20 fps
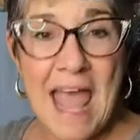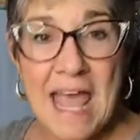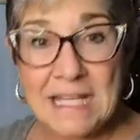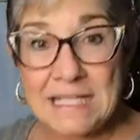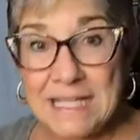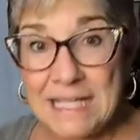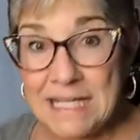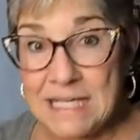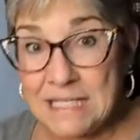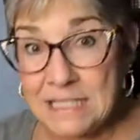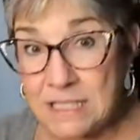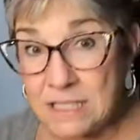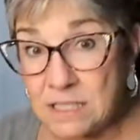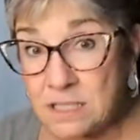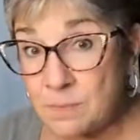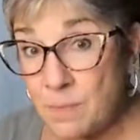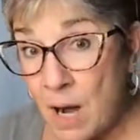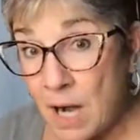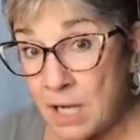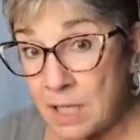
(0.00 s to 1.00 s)
and it is
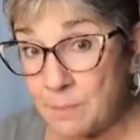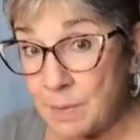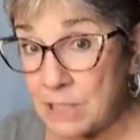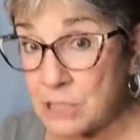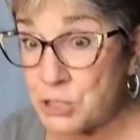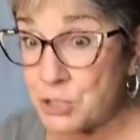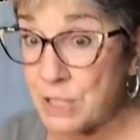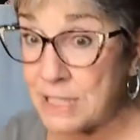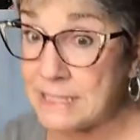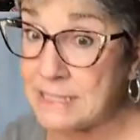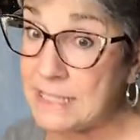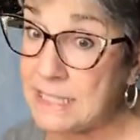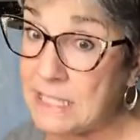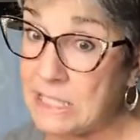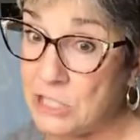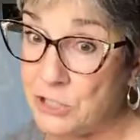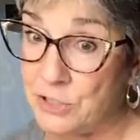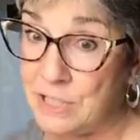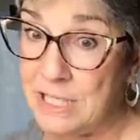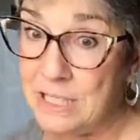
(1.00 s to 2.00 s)
inspired by Tracy
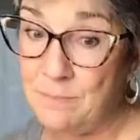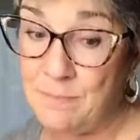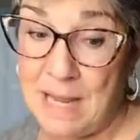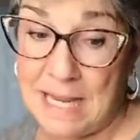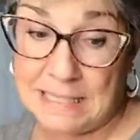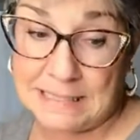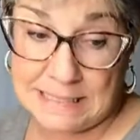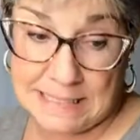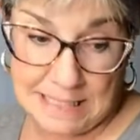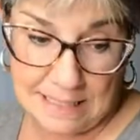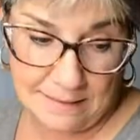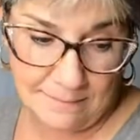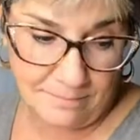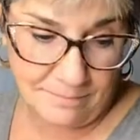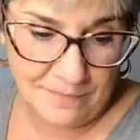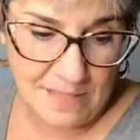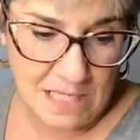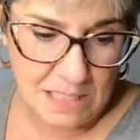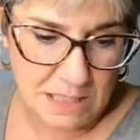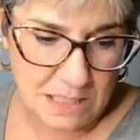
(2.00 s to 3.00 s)
Kiernan painting.
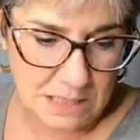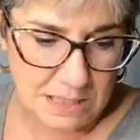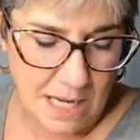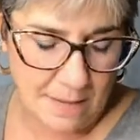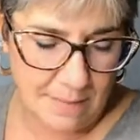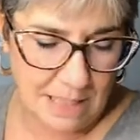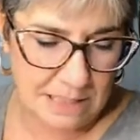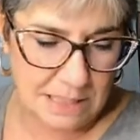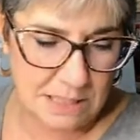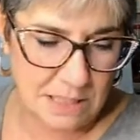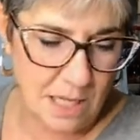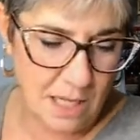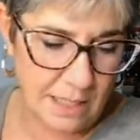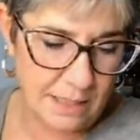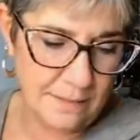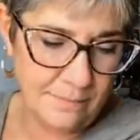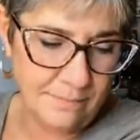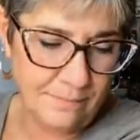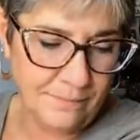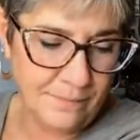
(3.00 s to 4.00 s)
It's not my
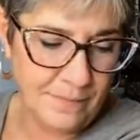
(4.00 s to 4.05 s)
design.